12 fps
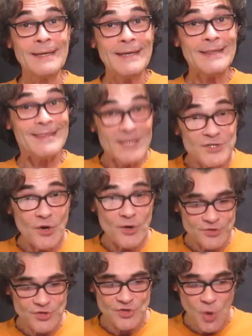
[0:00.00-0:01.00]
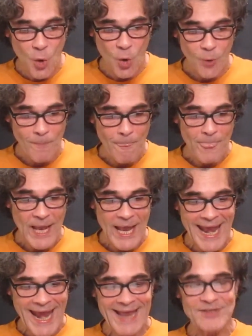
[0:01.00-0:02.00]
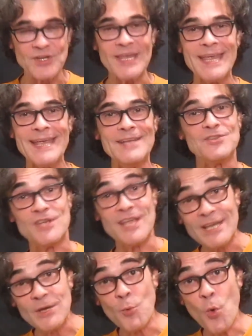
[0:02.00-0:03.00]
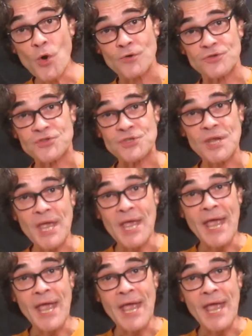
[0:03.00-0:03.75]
This hurts us all, and it's getting worse.